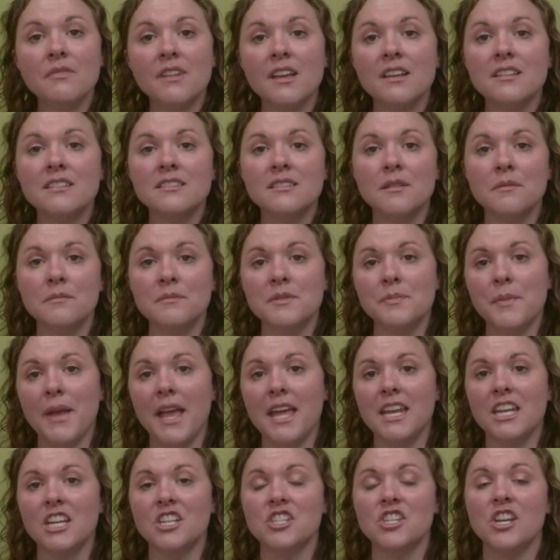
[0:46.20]

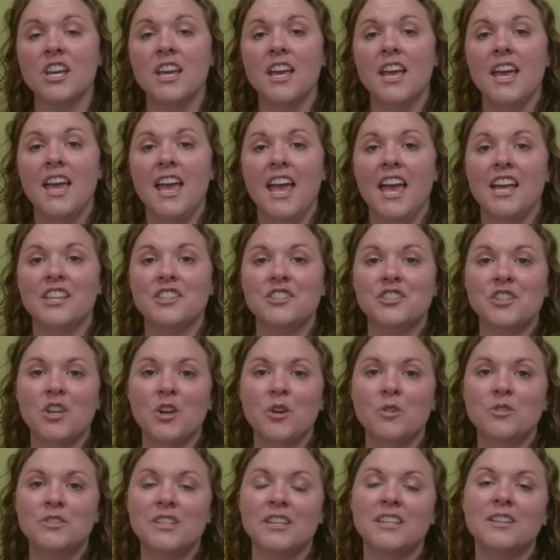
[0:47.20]
Spanish. And
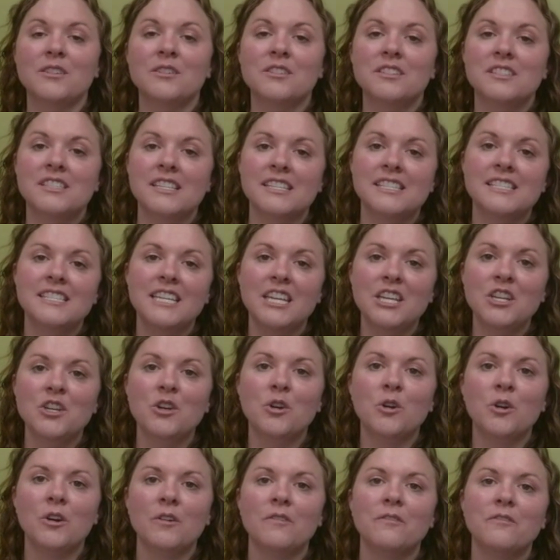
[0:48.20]
so to see
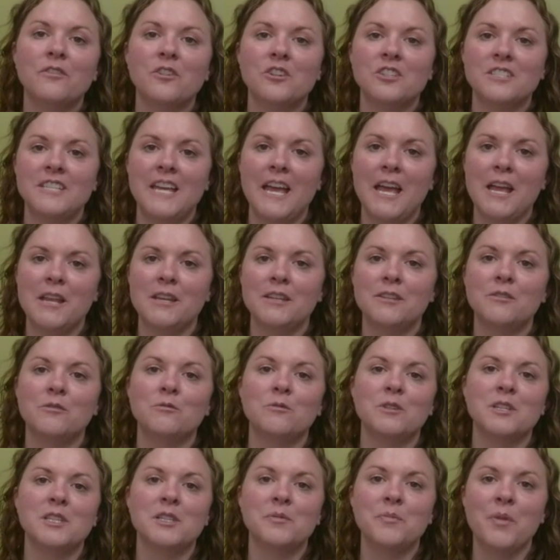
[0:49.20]
your firsthand
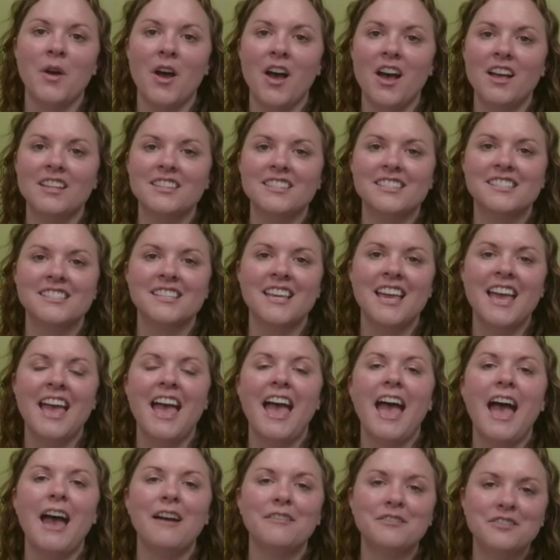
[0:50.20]
response
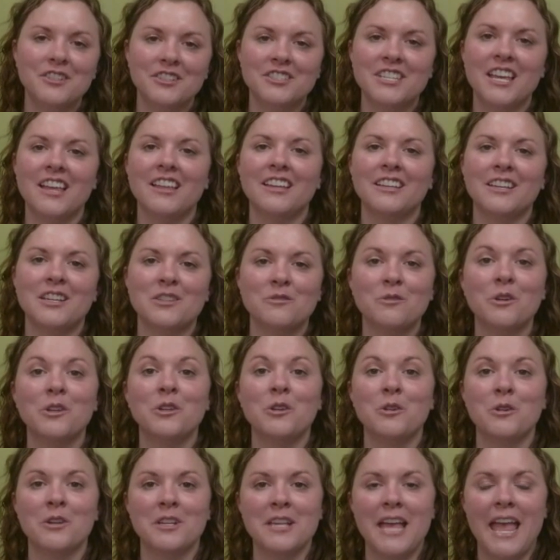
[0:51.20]
after telling us what
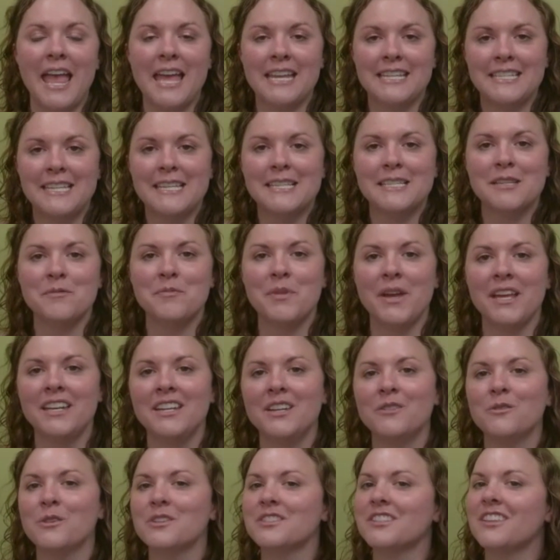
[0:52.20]
you
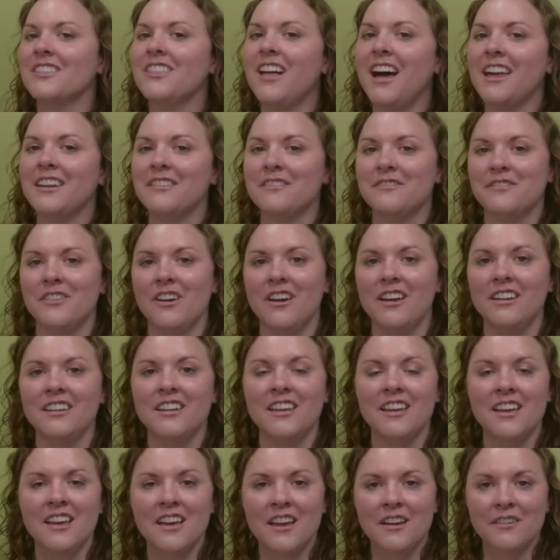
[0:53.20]
anticipated was a lot of fun
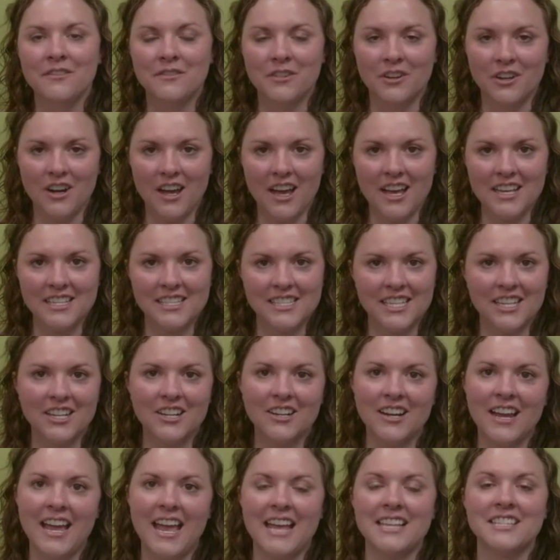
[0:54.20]
for us here
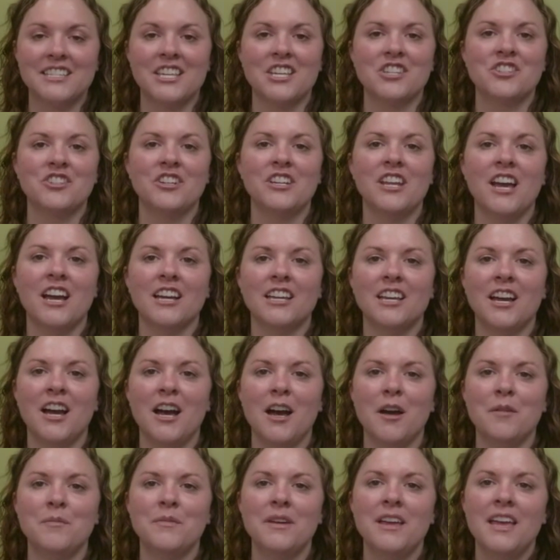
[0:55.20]
at
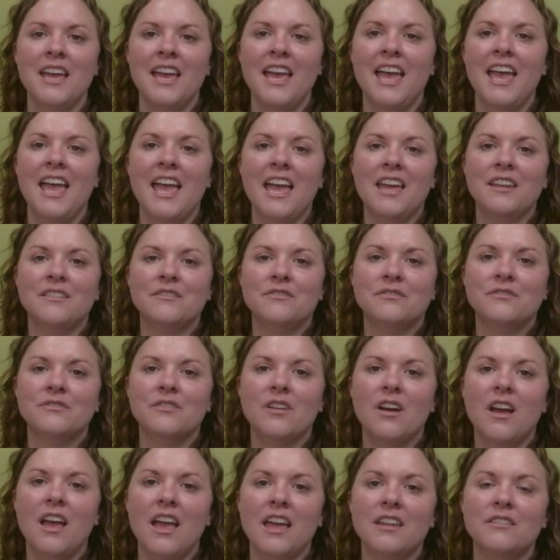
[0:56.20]
Ancestry.com and
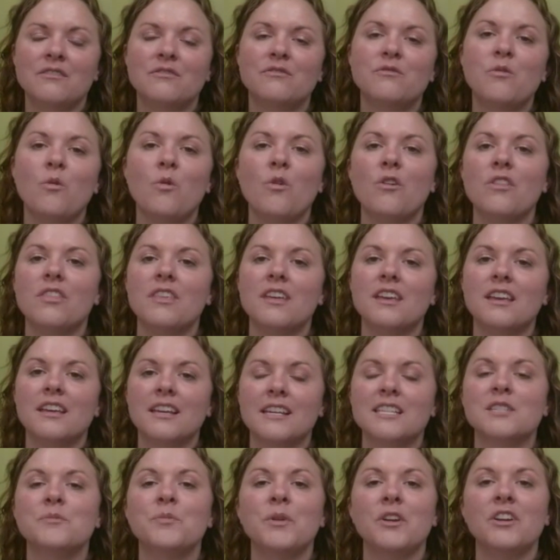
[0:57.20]
for the
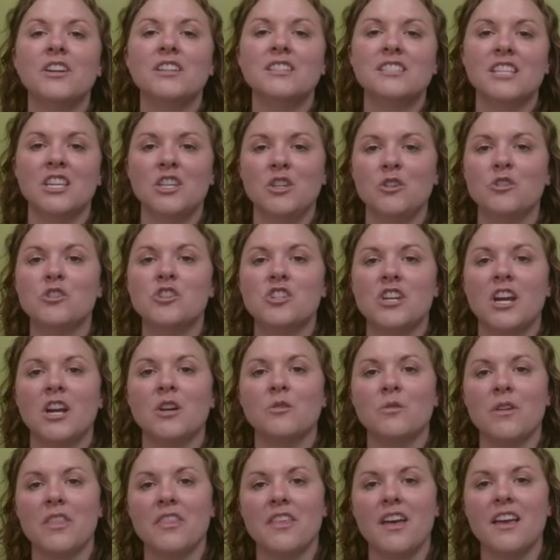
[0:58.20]
experience that you shared
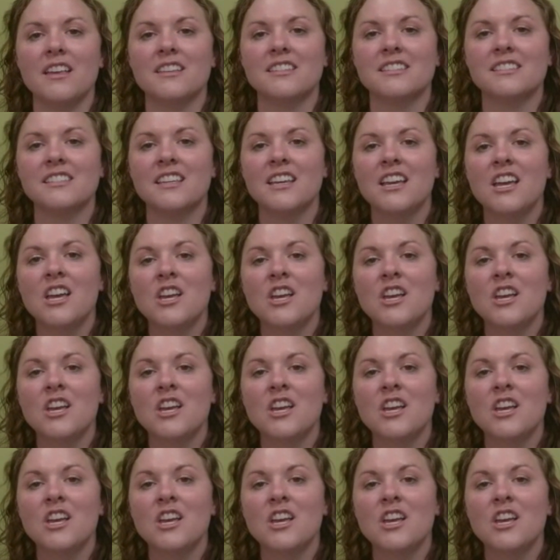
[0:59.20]
with us.